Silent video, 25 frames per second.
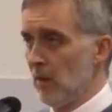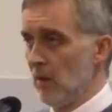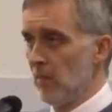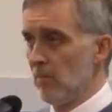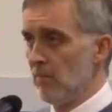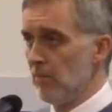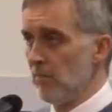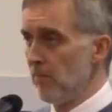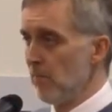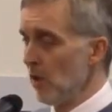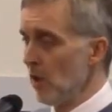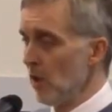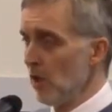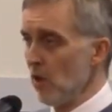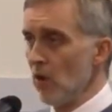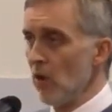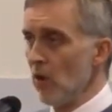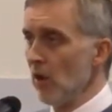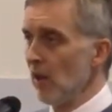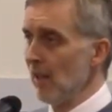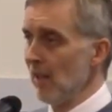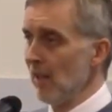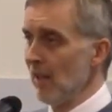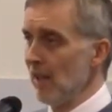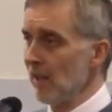but
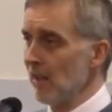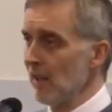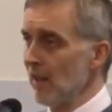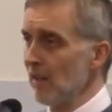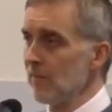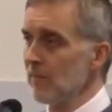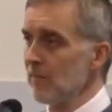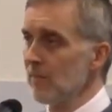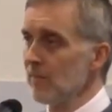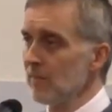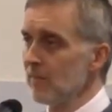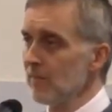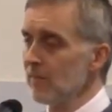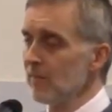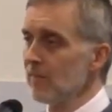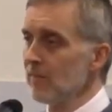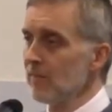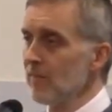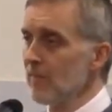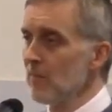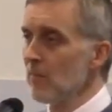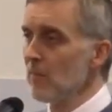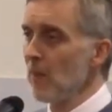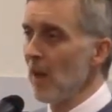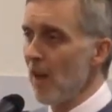purely in the
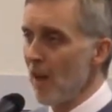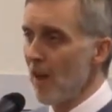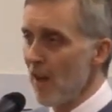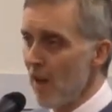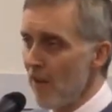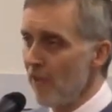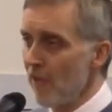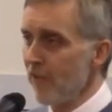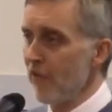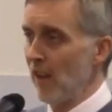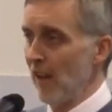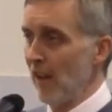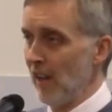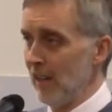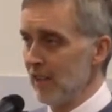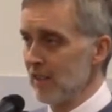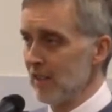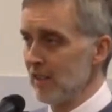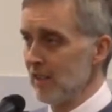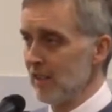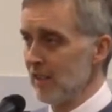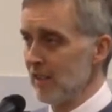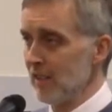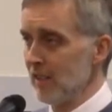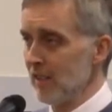
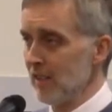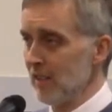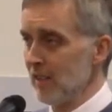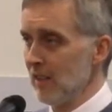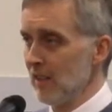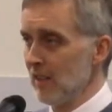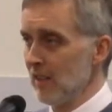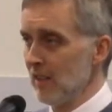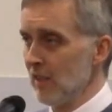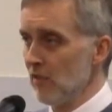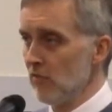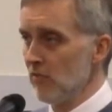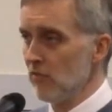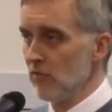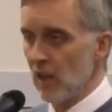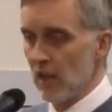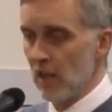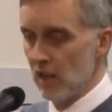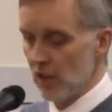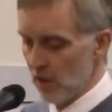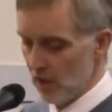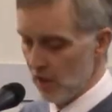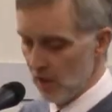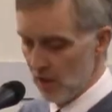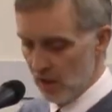perfect
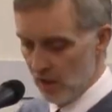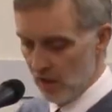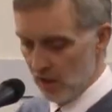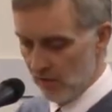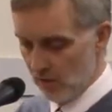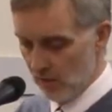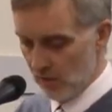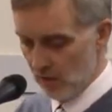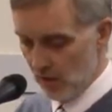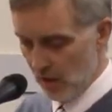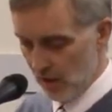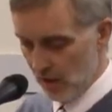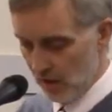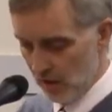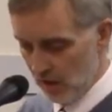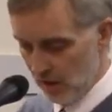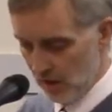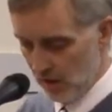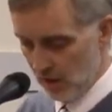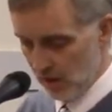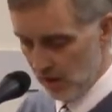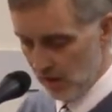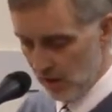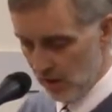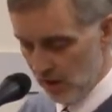righteousness of
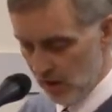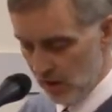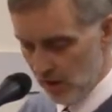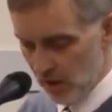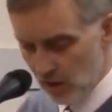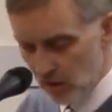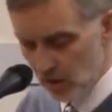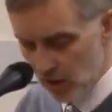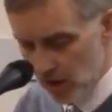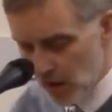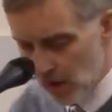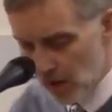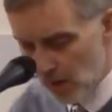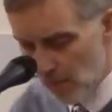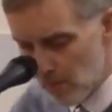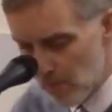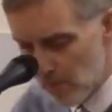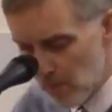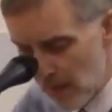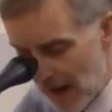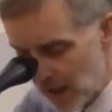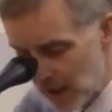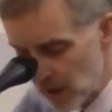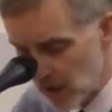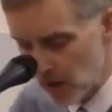Christ. So see the
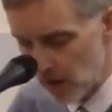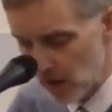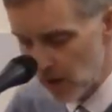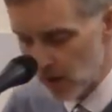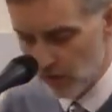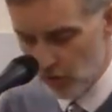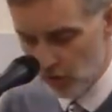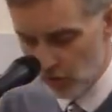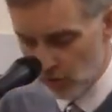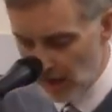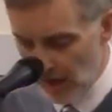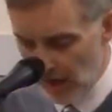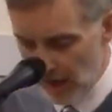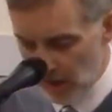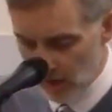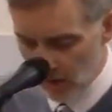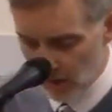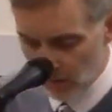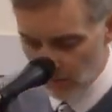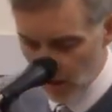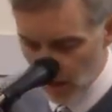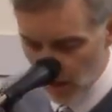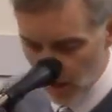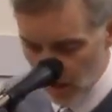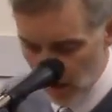magnitudes of
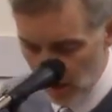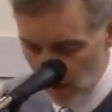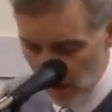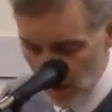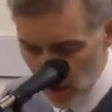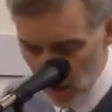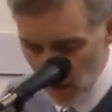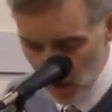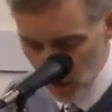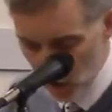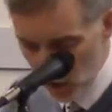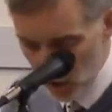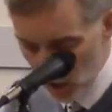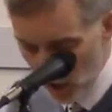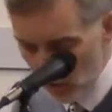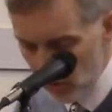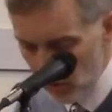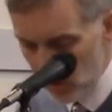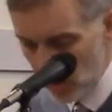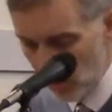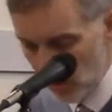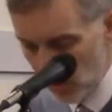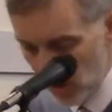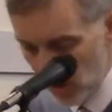grace and mercy shown